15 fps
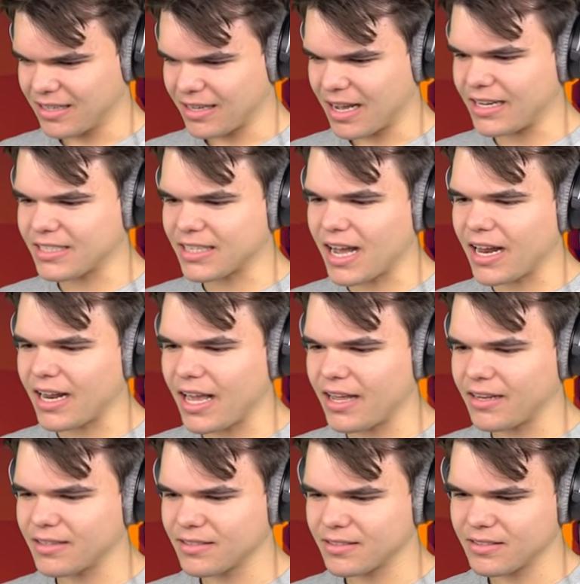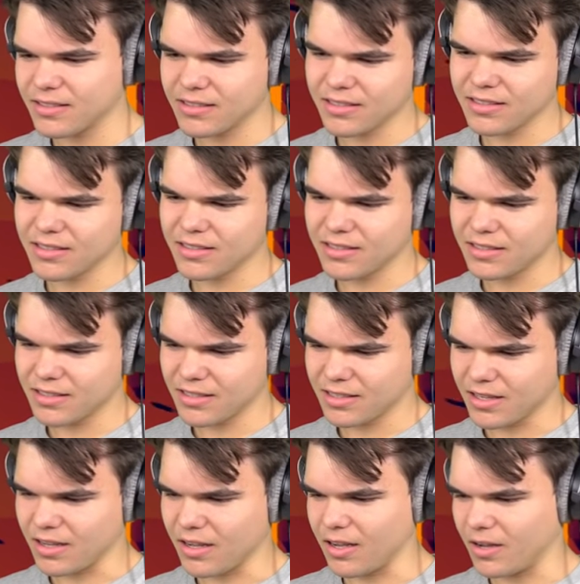I shot it. I can do this. If I go here,
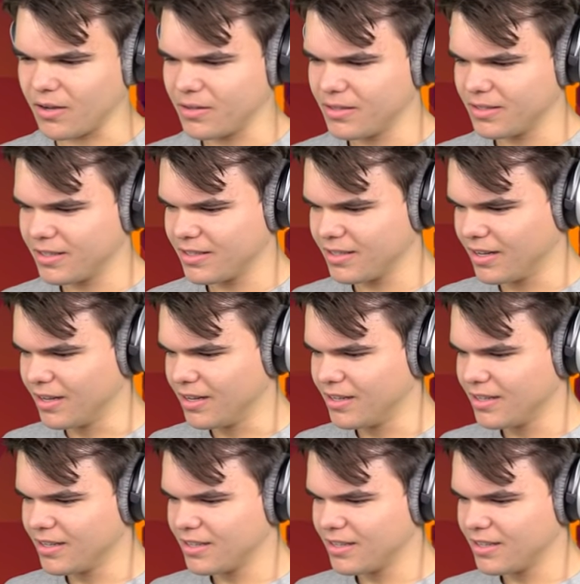it'll be fine.